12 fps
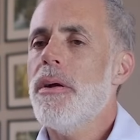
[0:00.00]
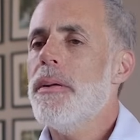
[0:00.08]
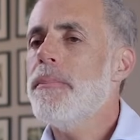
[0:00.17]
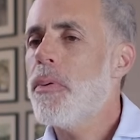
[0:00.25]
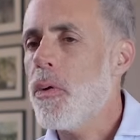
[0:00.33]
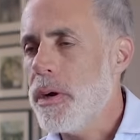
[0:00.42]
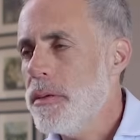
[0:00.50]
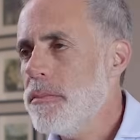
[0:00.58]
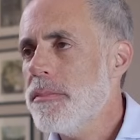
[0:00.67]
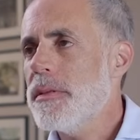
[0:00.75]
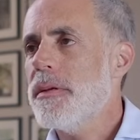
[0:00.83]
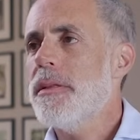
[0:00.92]

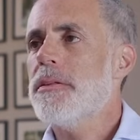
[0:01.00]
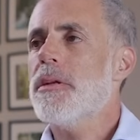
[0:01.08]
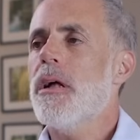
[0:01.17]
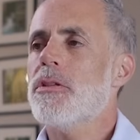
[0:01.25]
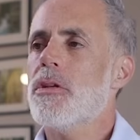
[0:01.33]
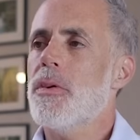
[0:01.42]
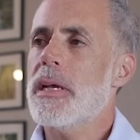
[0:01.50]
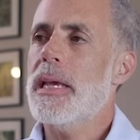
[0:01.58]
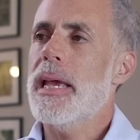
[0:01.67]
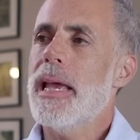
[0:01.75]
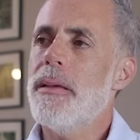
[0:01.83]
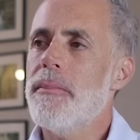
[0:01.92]
important. It's also a
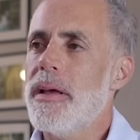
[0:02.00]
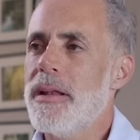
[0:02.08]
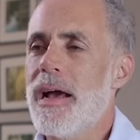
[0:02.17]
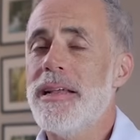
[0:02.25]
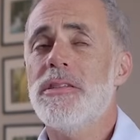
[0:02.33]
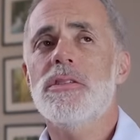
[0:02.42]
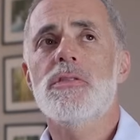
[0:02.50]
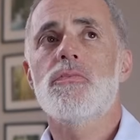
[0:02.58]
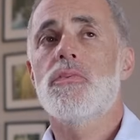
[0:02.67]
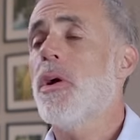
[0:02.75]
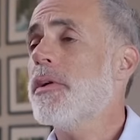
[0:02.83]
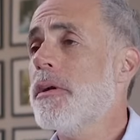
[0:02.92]
game, and I just
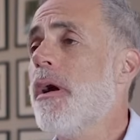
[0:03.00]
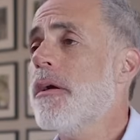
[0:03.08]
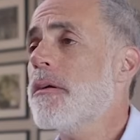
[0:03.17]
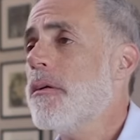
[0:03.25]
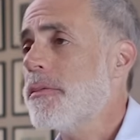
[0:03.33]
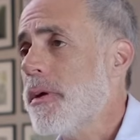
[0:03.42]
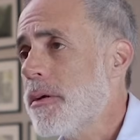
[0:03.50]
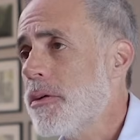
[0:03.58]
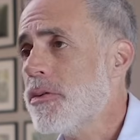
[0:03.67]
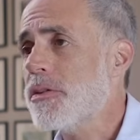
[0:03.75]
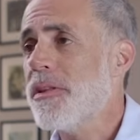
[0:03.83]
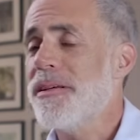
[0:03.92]
wrote an article in our
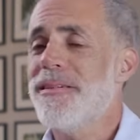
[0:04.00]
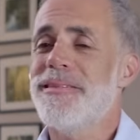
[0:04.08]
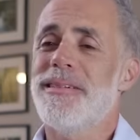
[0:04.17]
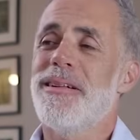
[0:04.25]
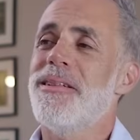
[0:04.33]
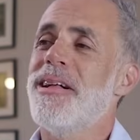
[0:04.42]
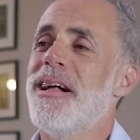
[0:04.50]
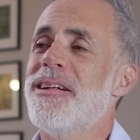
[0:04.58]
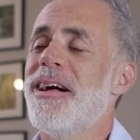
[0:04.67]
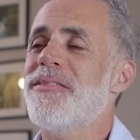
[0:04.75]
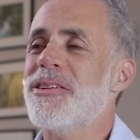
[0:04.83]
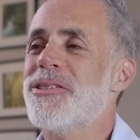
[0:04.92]
newsletter, and I'll
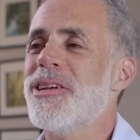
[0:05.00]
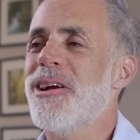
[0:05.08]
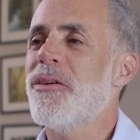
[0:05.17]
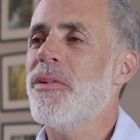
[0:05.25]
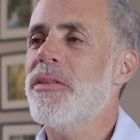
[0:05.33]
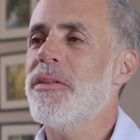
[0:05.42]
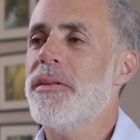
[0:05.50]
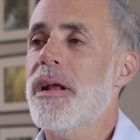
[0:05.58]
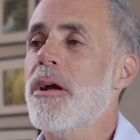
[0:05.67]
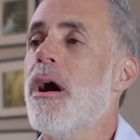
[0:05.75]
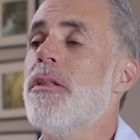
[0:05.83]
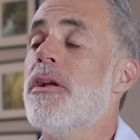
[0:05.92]
have to share it with you. That I
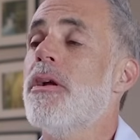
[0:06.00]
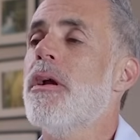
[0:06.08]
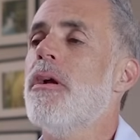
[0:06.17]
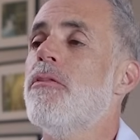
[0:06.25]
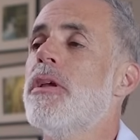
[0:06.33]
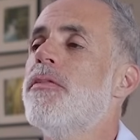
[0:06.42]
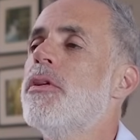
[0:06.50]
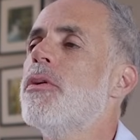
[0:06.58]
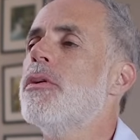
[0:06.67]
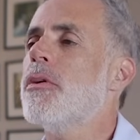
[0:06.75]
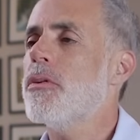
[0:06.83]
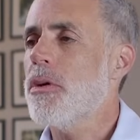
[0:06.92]
call it review
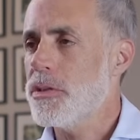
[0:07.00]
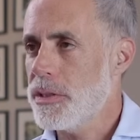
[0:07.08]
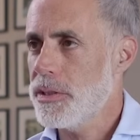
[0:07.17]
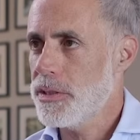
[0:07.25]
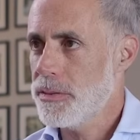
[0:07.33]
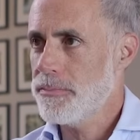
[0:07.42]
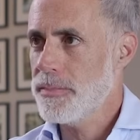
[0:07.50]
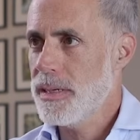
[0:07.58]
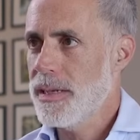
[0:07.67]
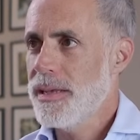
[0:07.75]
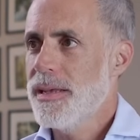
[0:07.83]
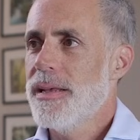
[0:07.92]
neurosis.
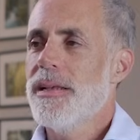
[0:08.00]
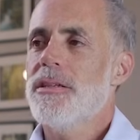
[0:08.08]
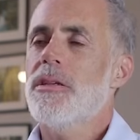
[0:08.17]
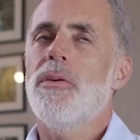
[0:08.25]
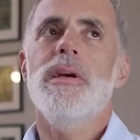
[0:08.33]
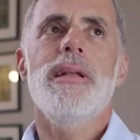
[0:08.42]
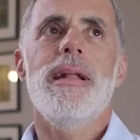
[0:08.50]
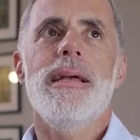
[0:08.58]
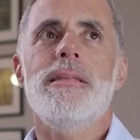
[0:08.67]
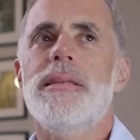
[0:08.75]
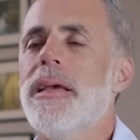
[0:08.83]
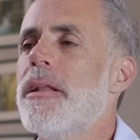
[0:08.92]
So in it, I
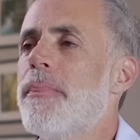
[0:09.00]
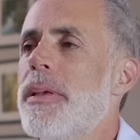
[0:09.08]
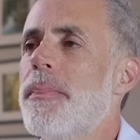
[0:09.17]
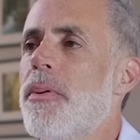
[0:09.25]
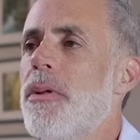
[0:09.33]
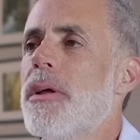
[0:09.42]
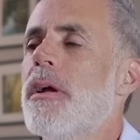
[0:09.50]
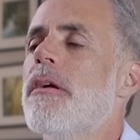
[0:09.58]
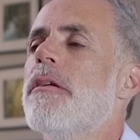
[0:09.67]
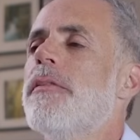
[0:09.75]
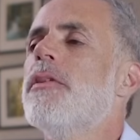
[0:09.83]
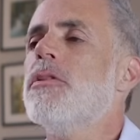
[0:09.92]
say to people,
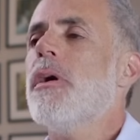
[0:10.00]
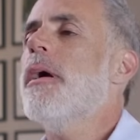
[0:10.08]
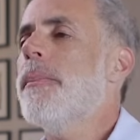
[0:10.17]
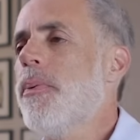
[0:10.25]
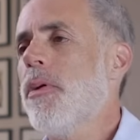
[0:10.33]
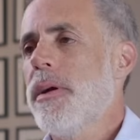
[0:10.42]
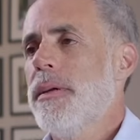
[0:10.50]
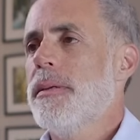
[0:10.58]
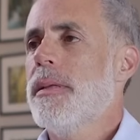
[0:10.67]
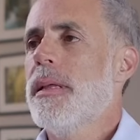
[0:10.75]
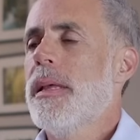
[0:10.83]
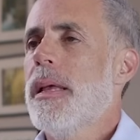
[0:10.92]
reviews are important,
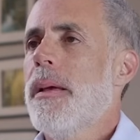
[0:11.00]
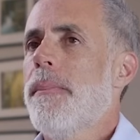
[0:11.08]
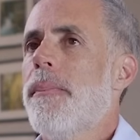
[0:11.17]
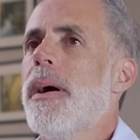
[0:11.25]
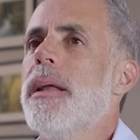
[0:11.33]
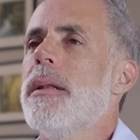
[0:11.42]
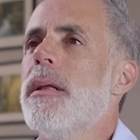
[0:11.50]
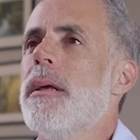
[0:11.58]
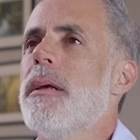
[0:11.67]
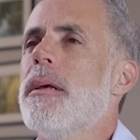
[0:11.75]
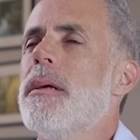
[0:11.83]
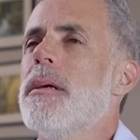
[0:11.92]
but